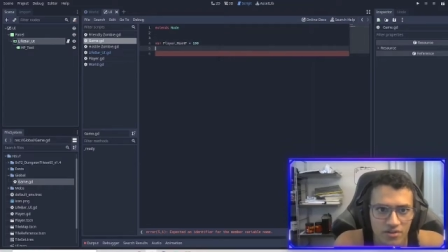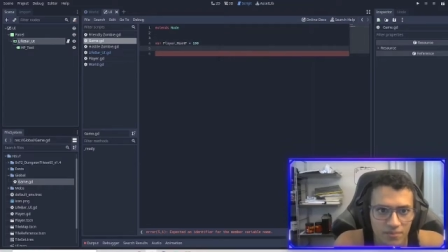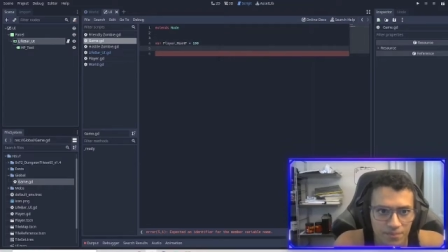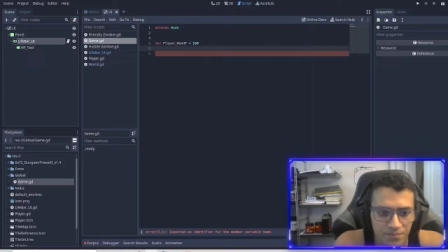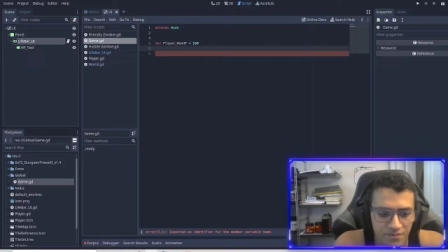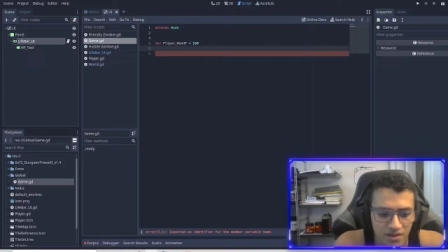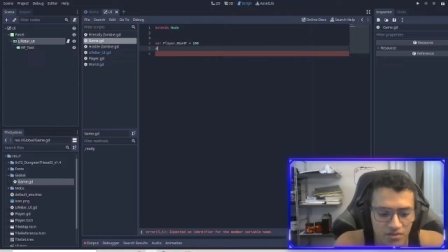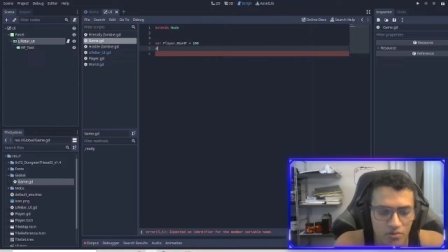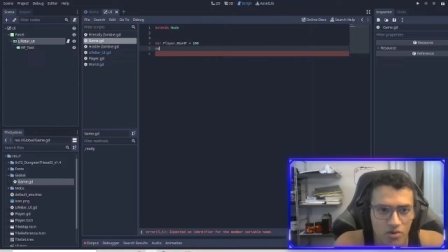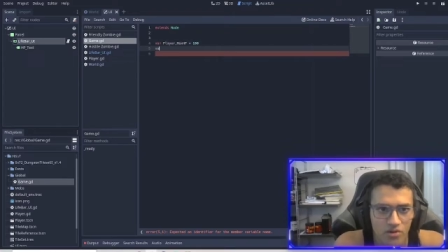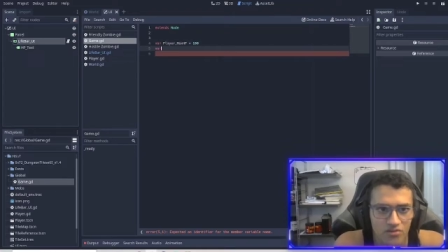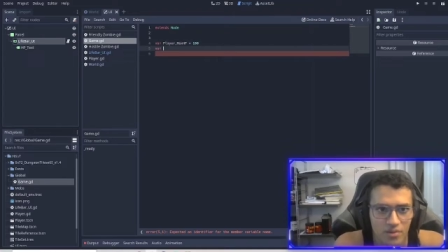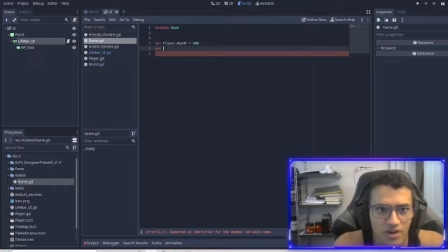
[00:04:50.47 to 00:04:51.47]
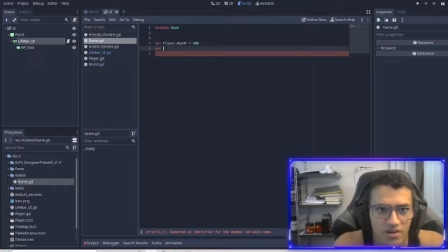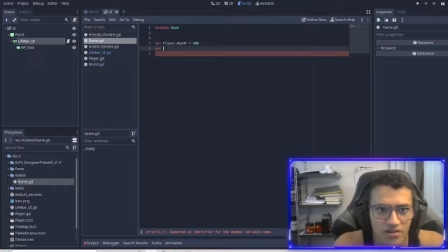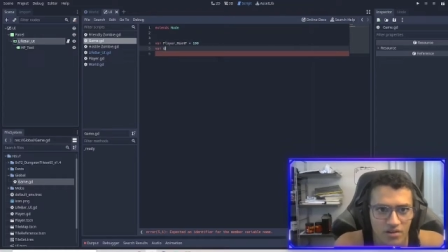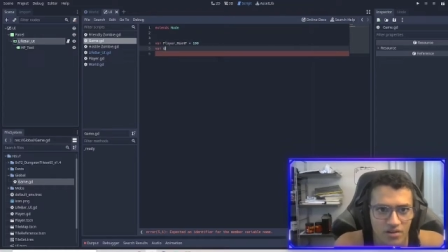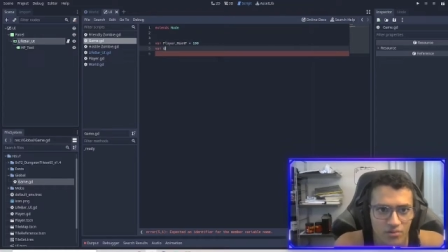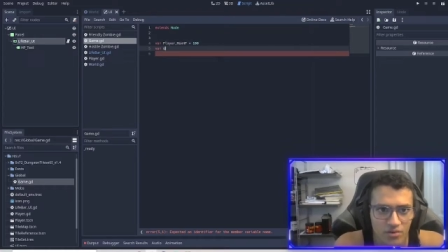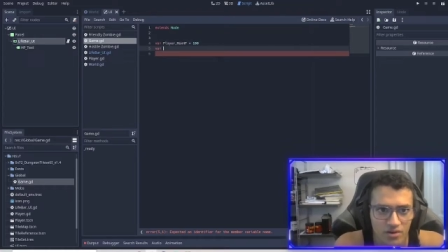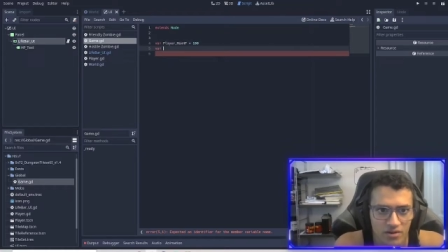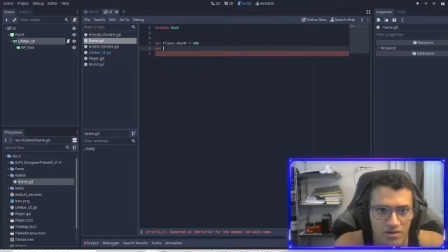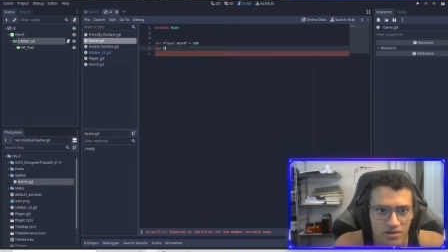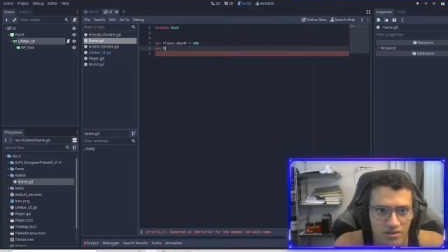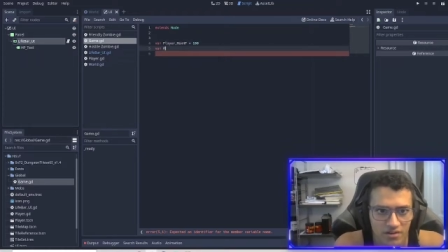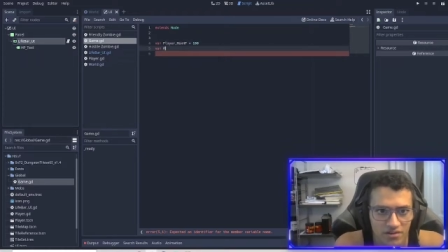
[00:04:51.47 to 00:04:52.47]
And we'll also make another
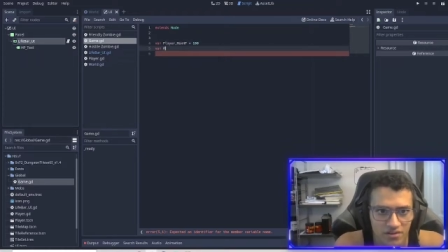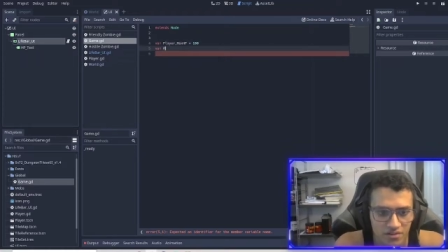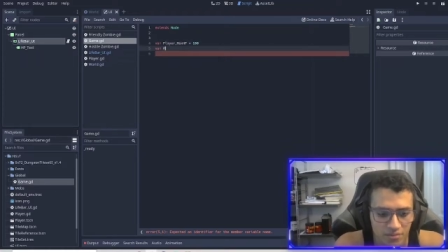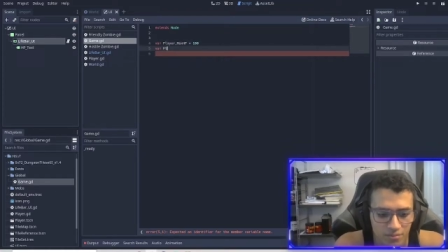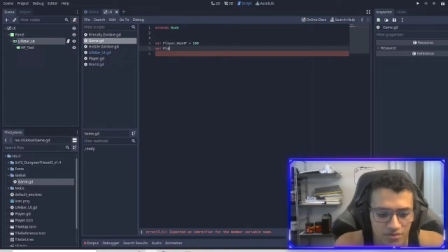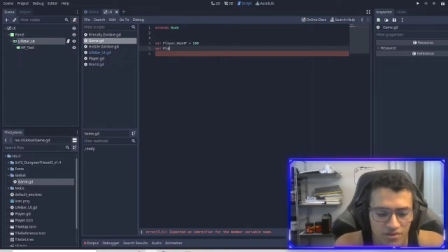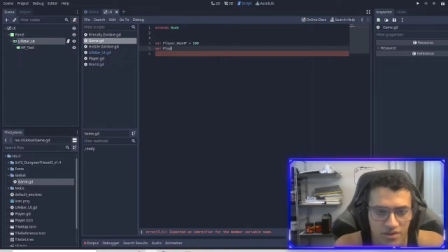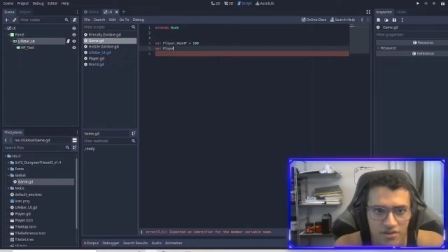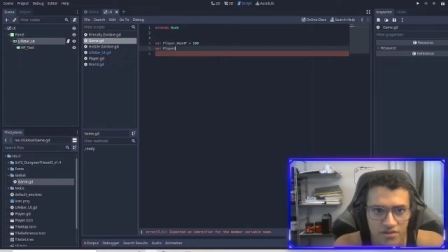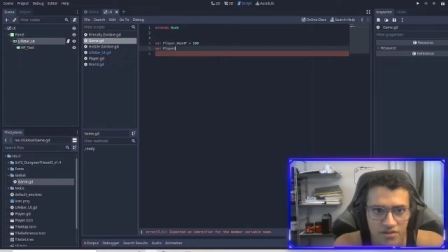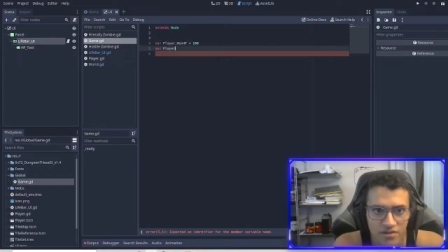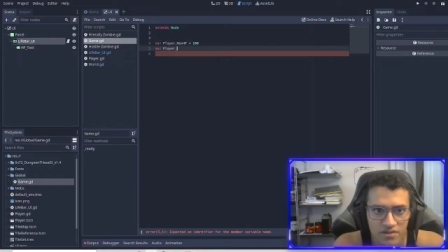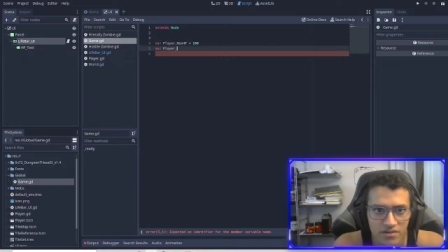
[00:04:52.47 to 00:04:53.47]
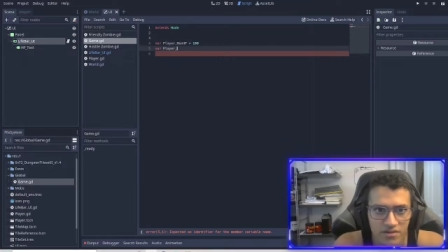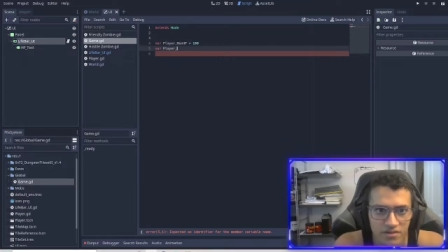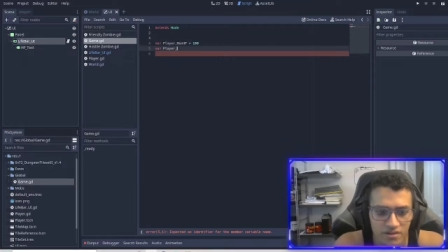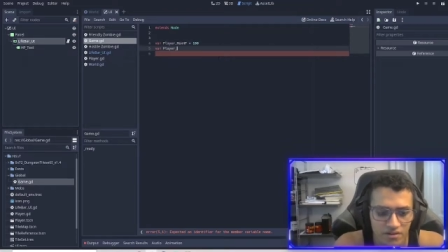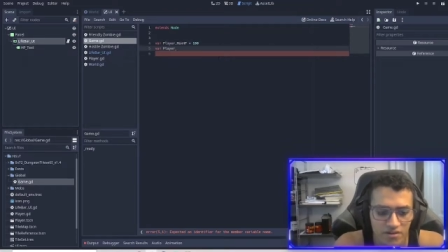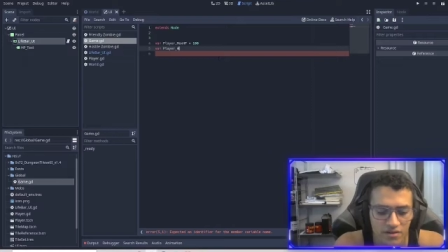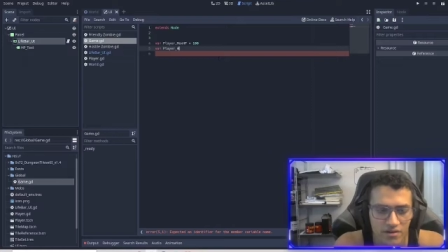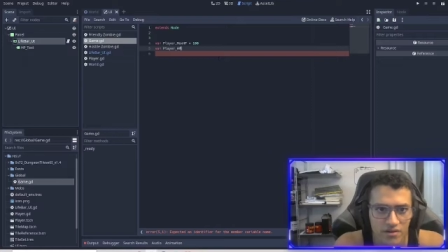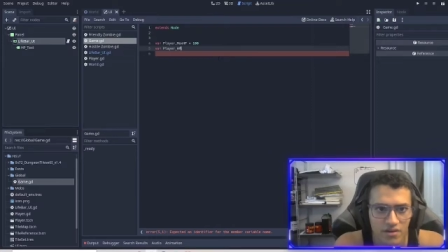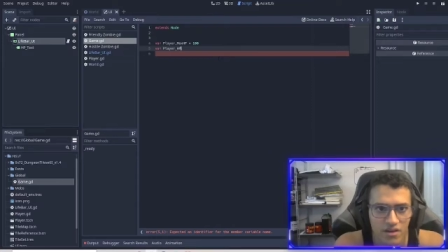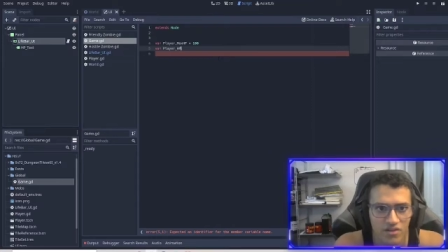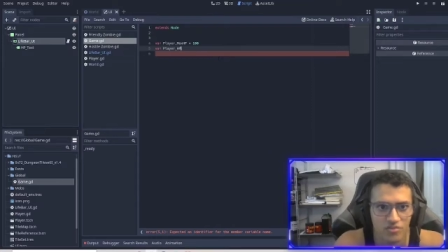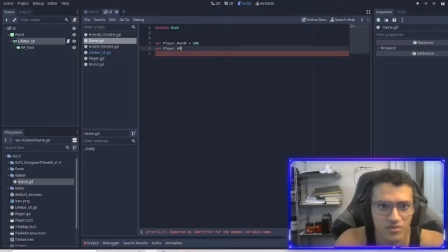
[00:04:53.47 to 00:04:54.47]
one that's player
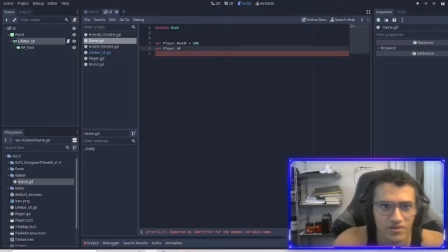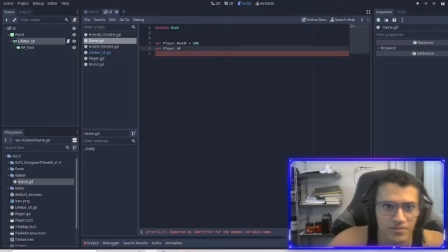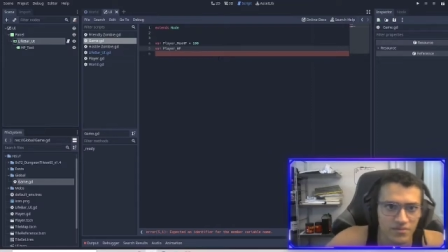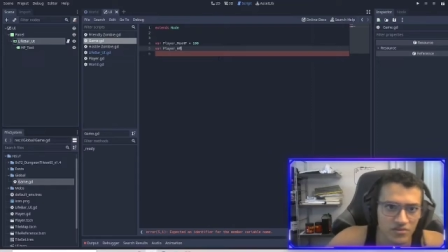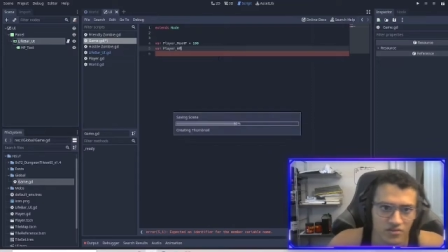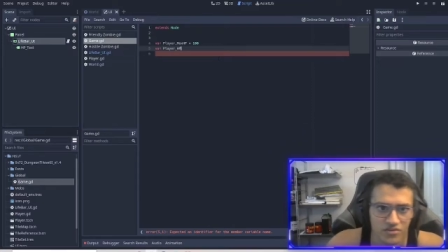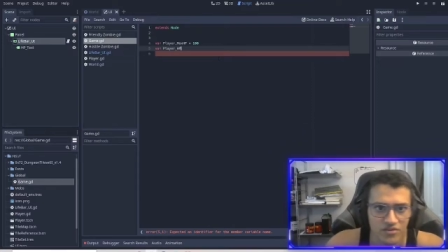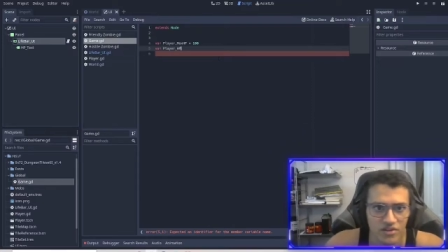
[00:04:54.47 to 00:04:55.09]
HP. So this